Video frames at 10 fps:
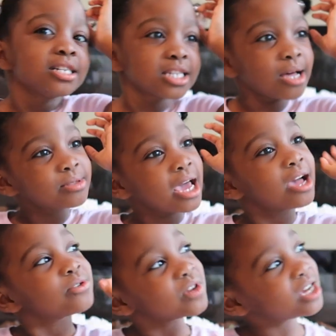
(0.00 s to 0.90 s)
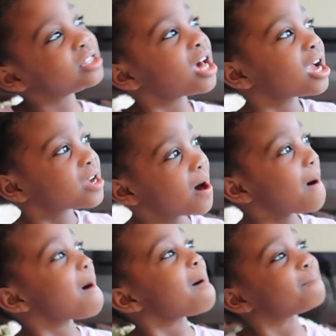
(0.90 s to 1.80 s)
Sometimes when I
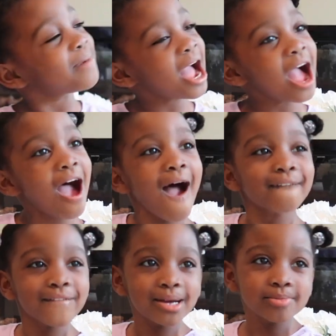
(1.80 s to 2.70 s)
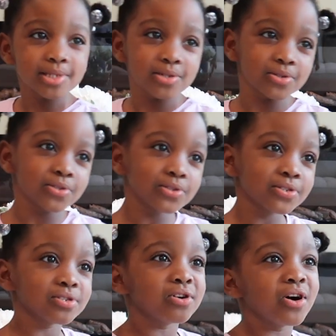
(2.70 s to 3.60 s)
come back from
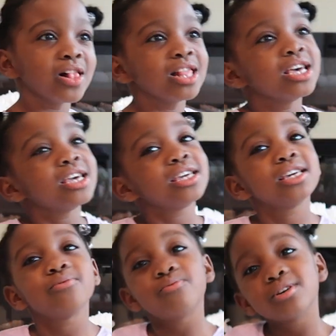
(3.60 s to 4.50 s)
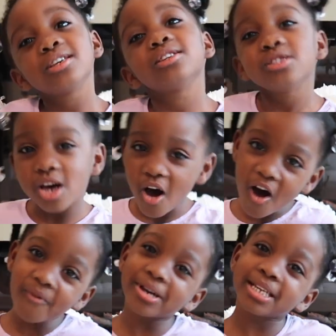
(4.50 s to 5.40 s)
school, he he
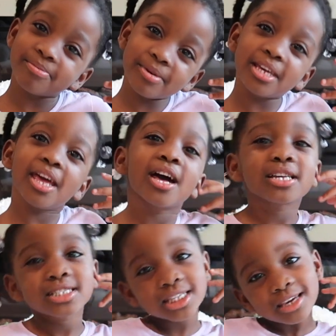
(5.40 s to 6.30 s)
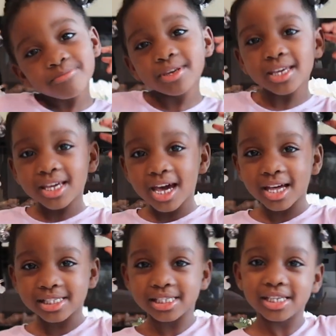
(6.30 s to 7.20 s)
always be asleep
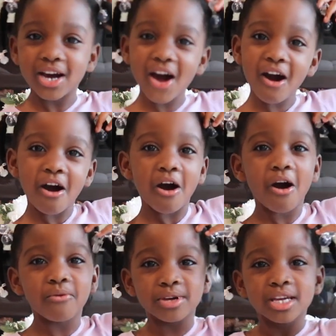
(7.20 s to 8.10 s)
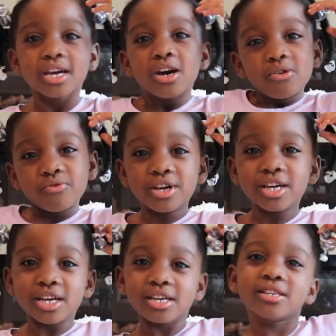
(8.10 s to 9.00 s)
because he always
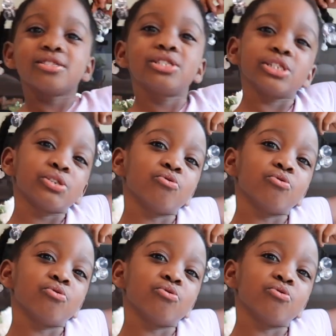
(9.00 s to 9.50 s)
went to